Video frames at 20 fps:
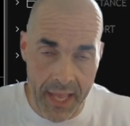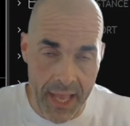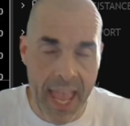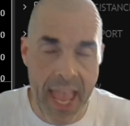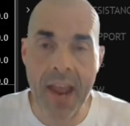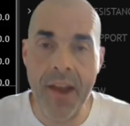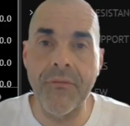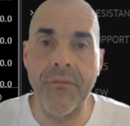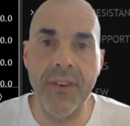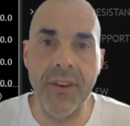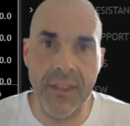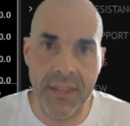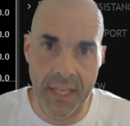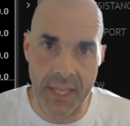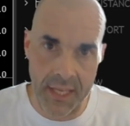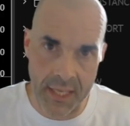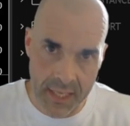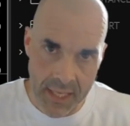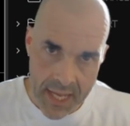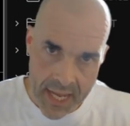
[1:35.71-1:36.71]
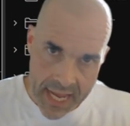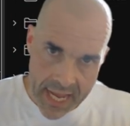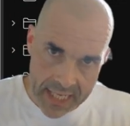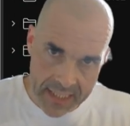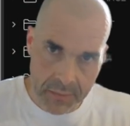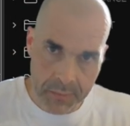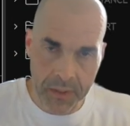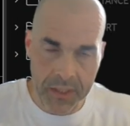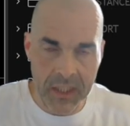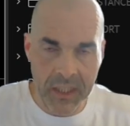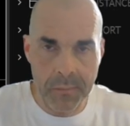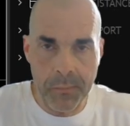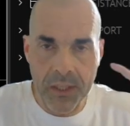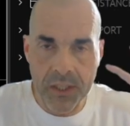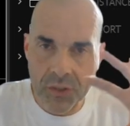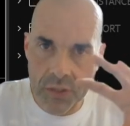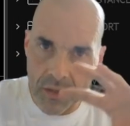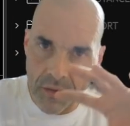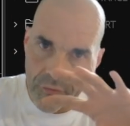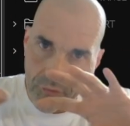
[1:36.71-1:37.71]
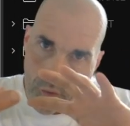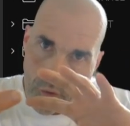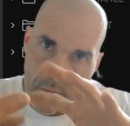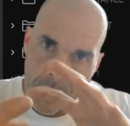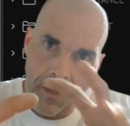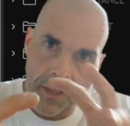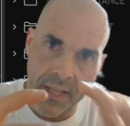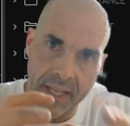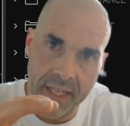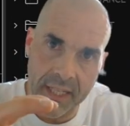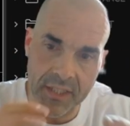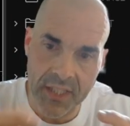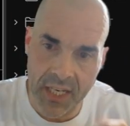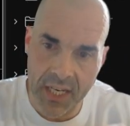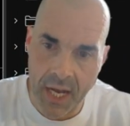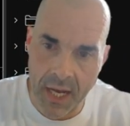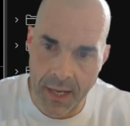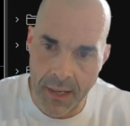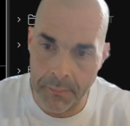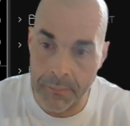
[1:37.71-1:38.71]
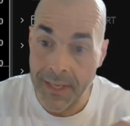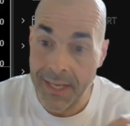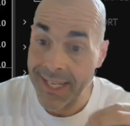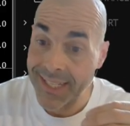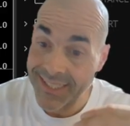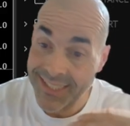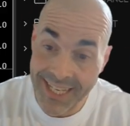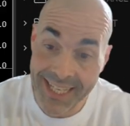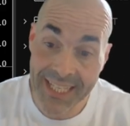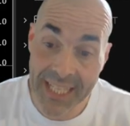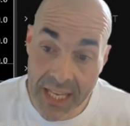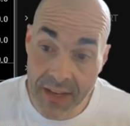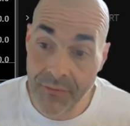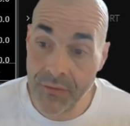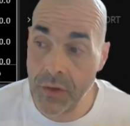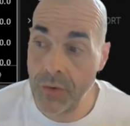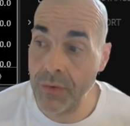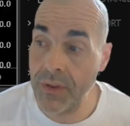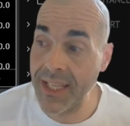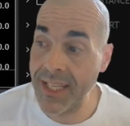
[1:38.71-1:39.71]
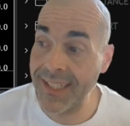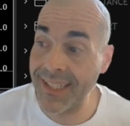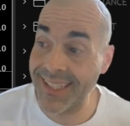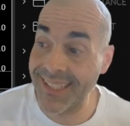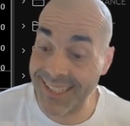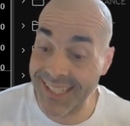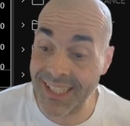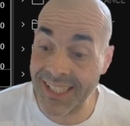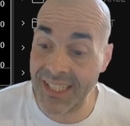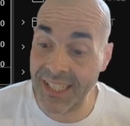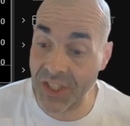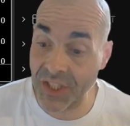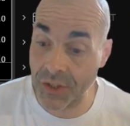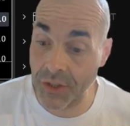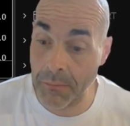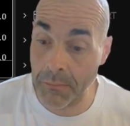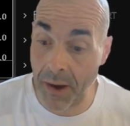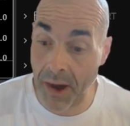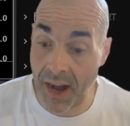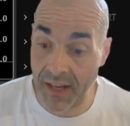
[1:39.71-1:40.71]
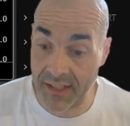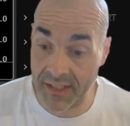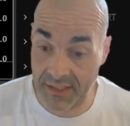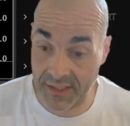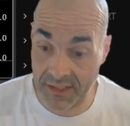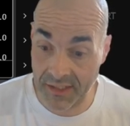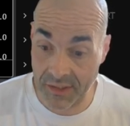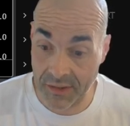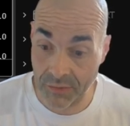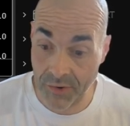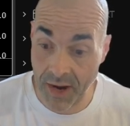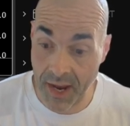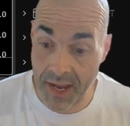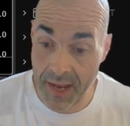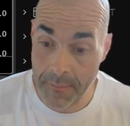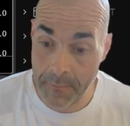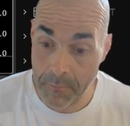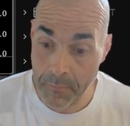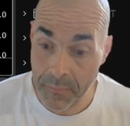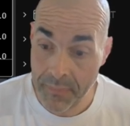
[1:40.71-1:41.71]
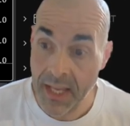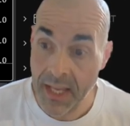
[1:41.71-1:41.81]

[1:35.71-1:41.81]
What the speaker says: Everything has been specially formulated to come to give you these decision boxes, right?